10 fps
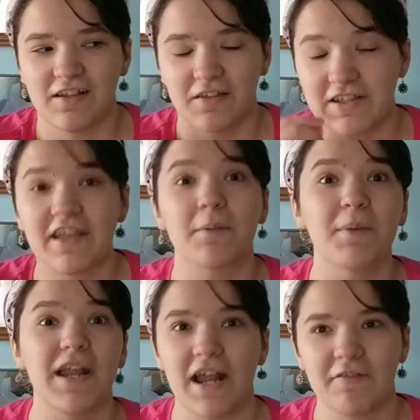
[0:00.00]
like take a
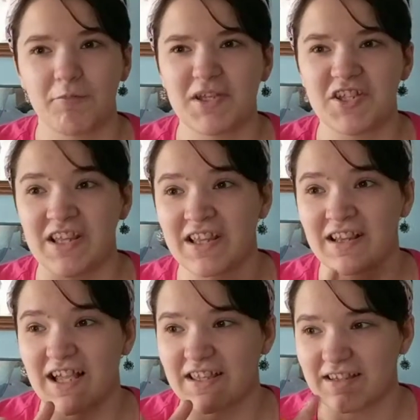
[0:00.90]
bite out of a peach and
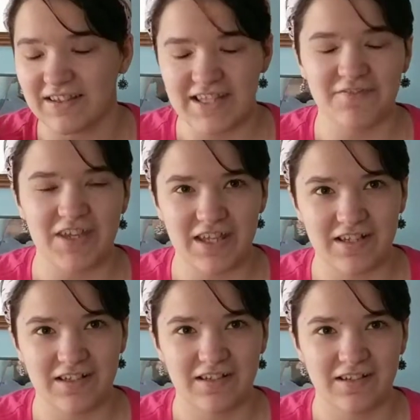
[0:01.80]
then like leave it
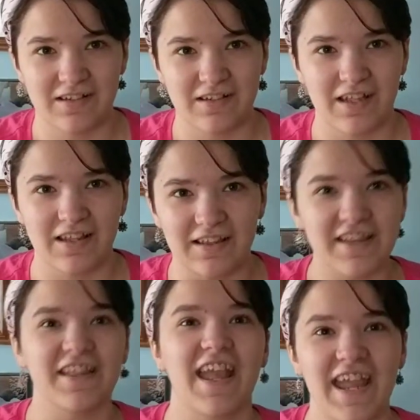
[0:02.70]
and
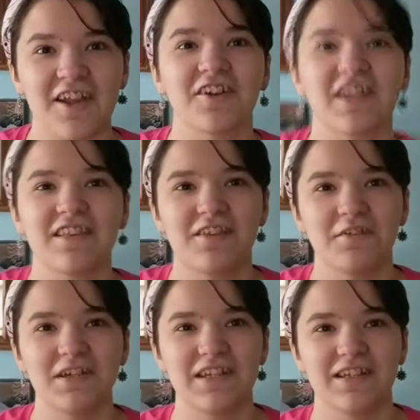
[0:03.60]
let the air get to
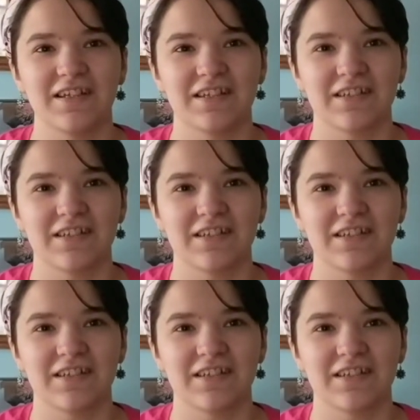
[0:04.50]
it.